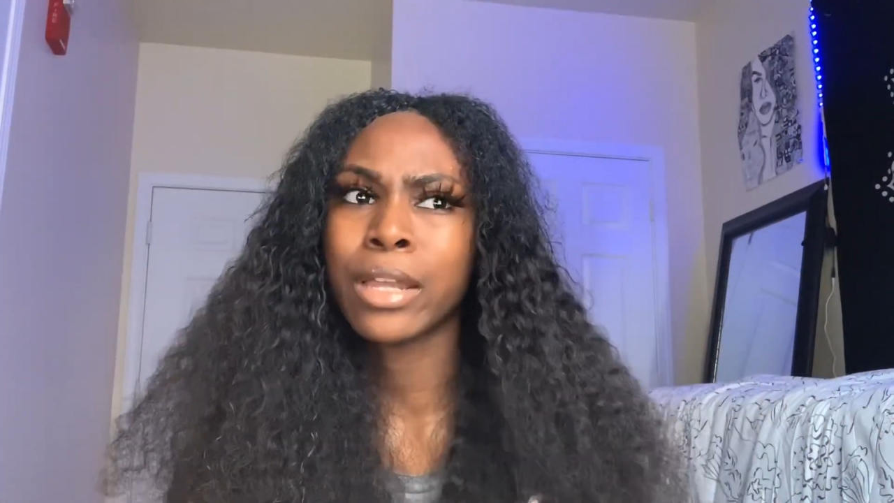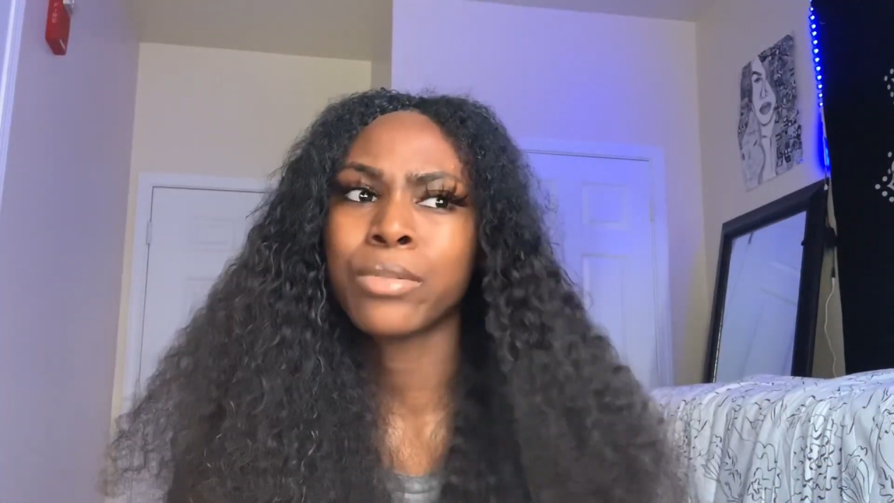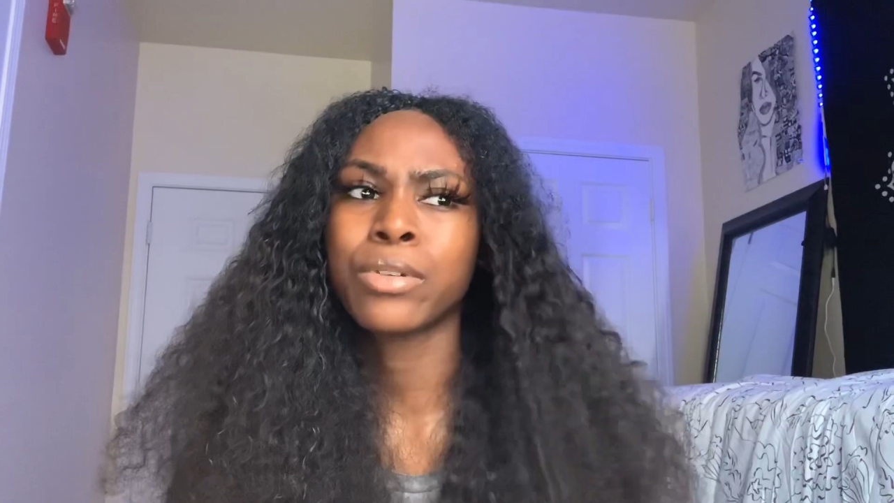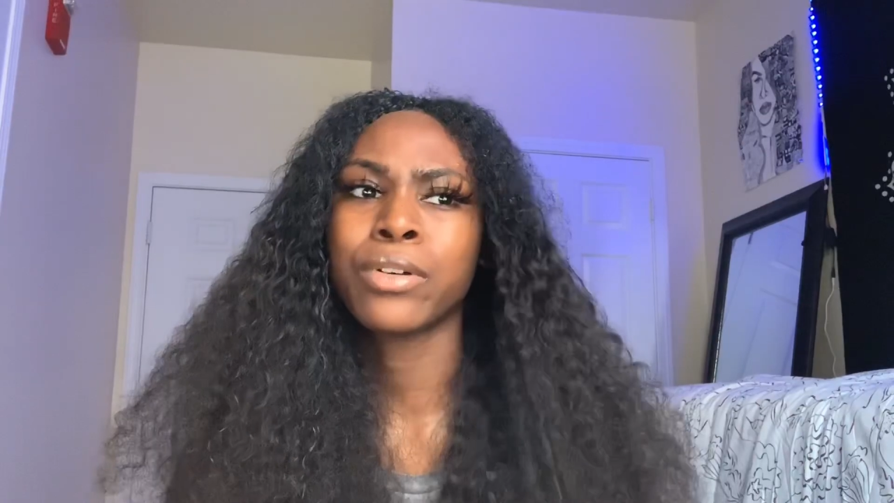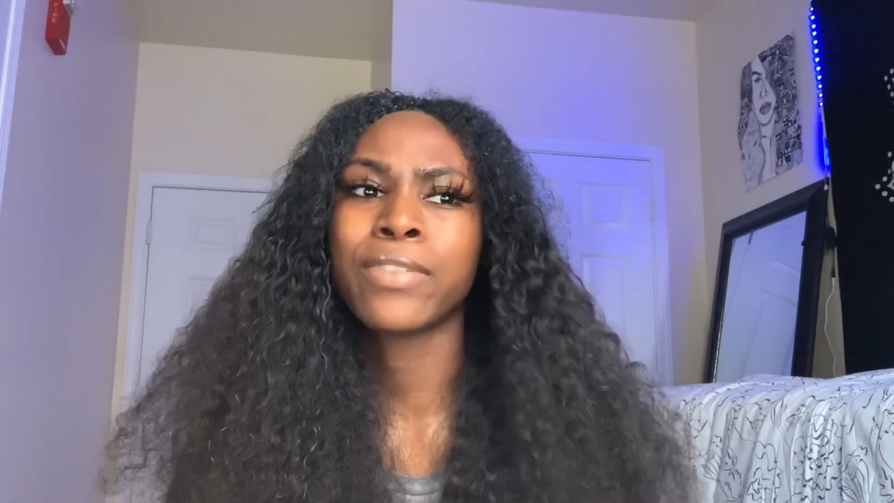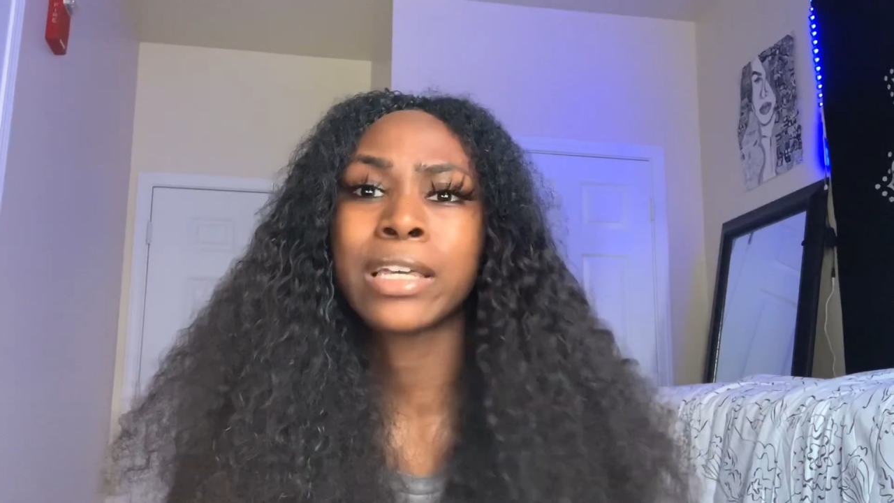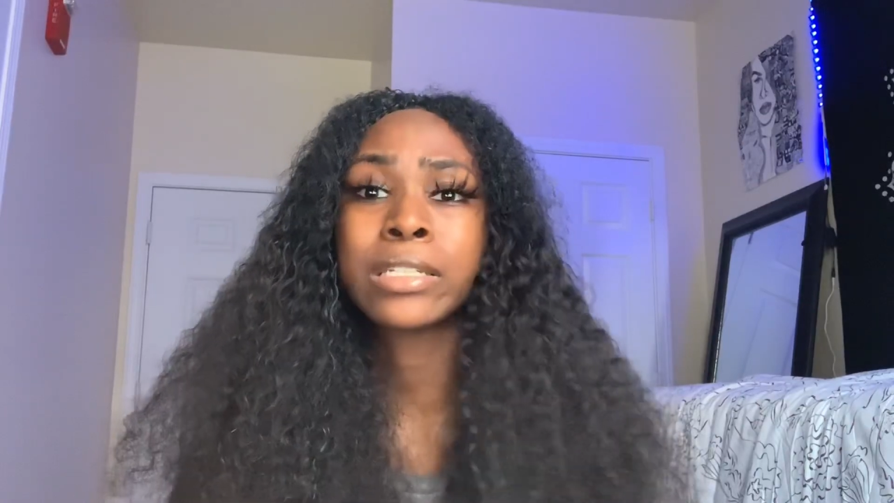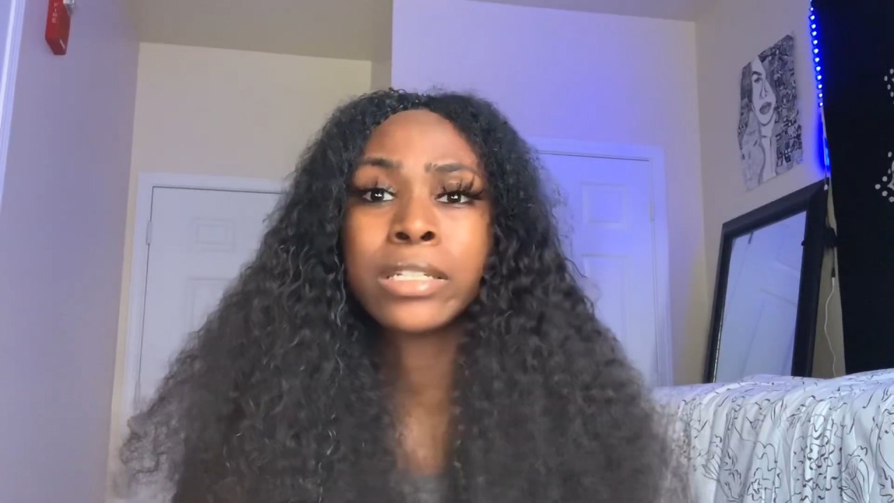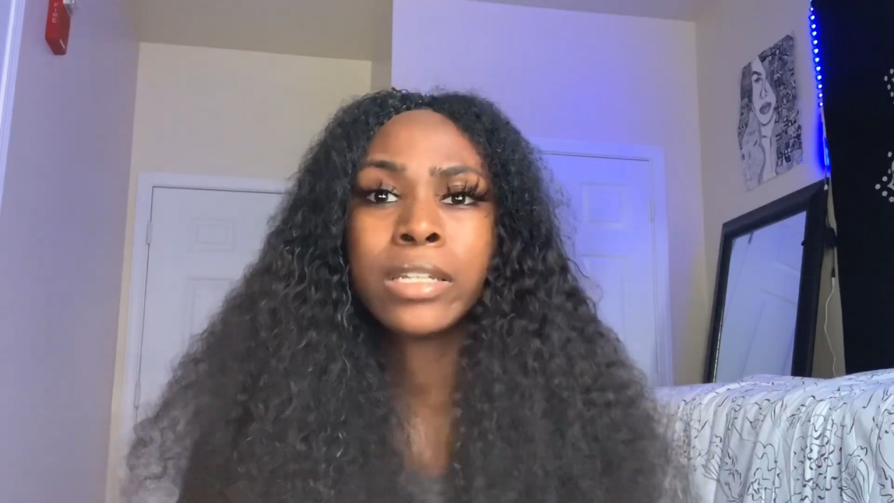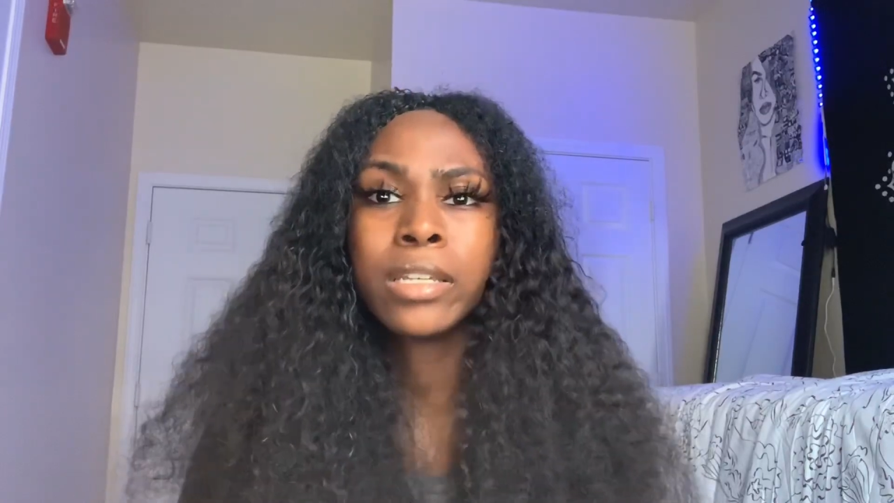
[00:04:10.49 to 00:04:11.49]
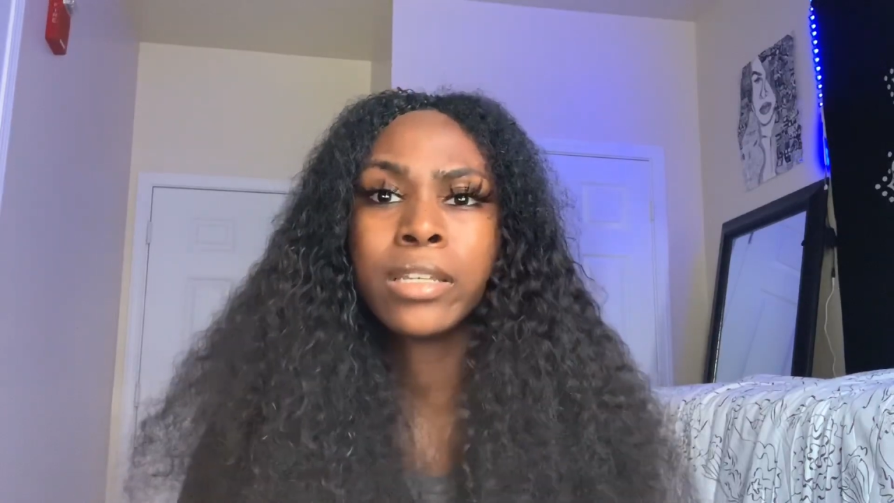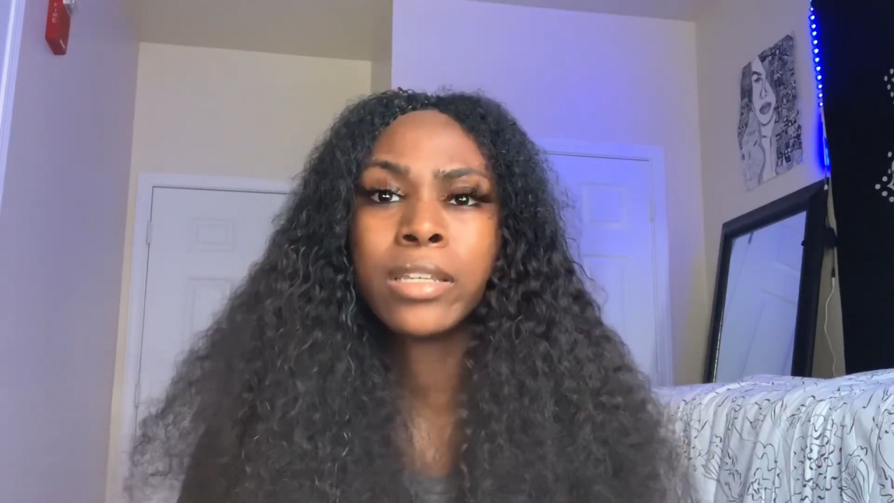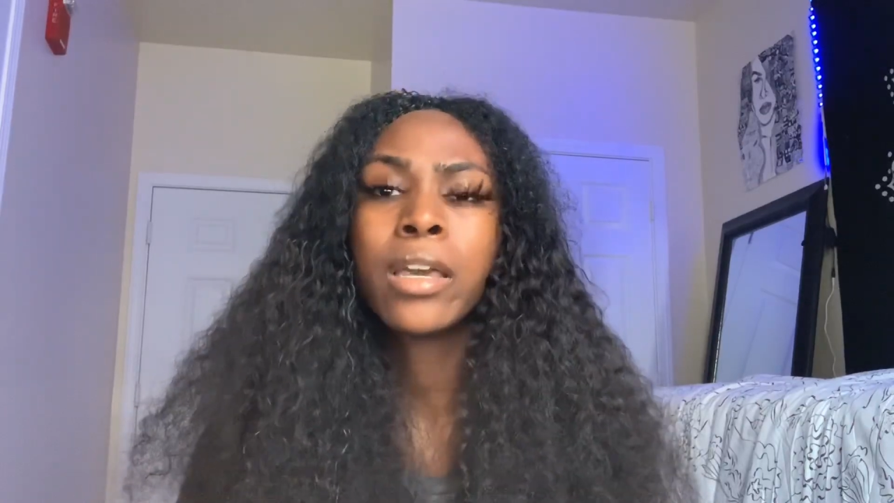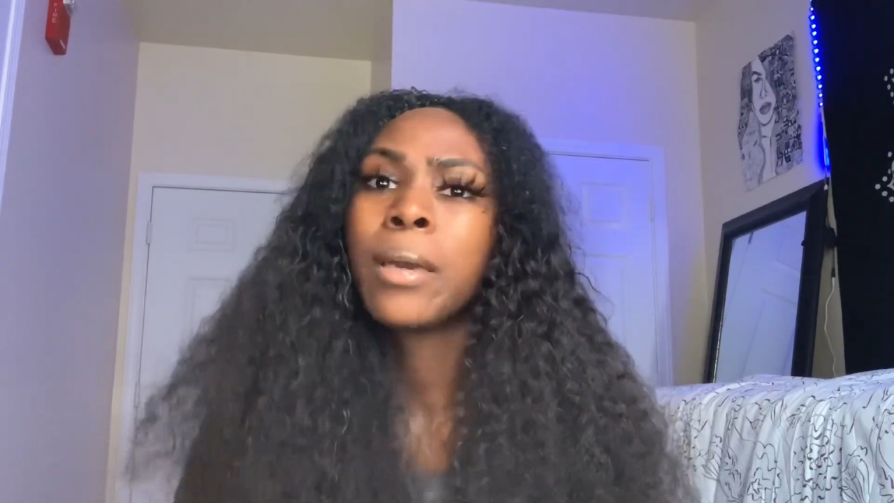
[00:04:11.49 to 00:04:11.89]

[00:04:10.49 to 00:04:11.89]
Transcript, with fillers: I don't know if I should,